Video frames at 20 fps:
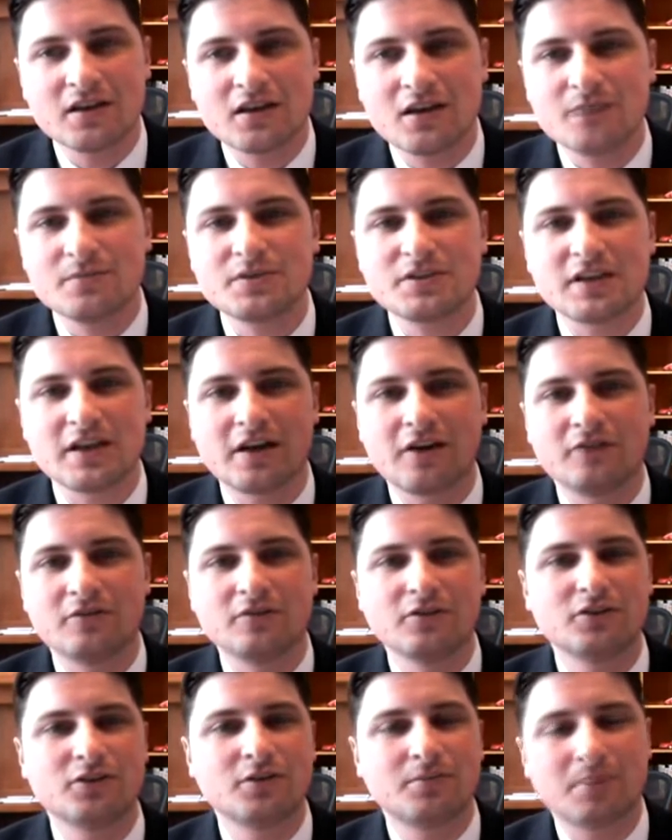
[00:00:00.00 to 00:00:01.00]
comes
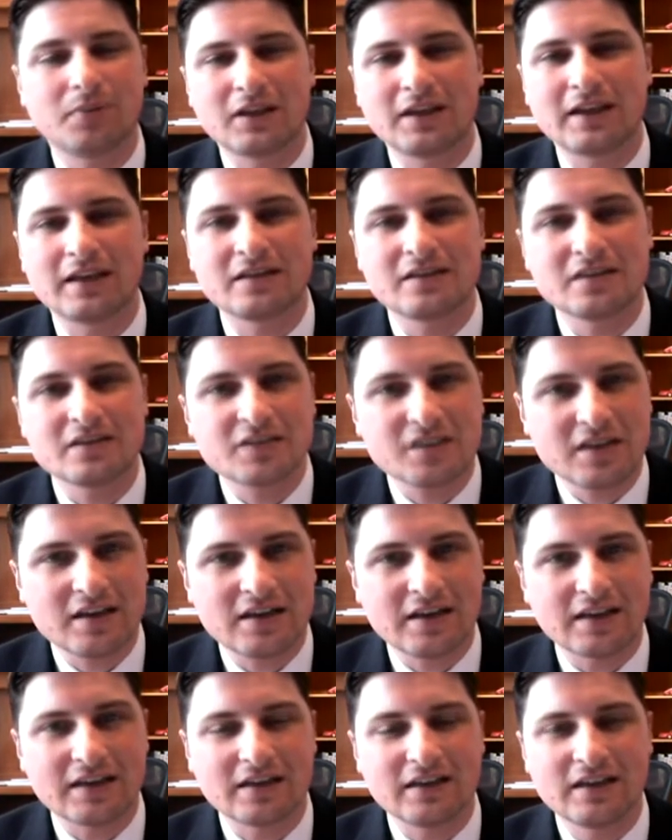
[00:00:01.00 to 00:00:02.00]
down to plan
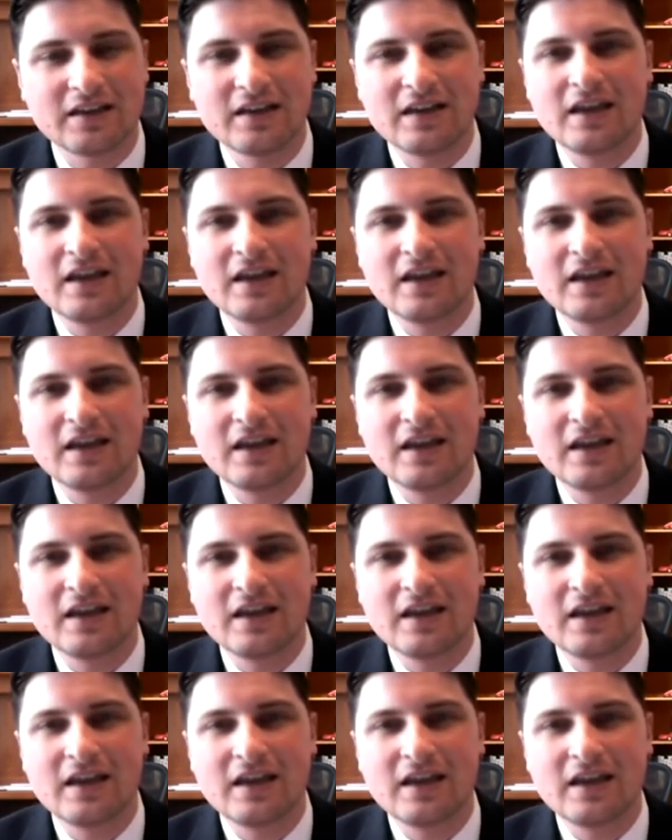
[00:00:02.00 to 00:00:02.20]
design.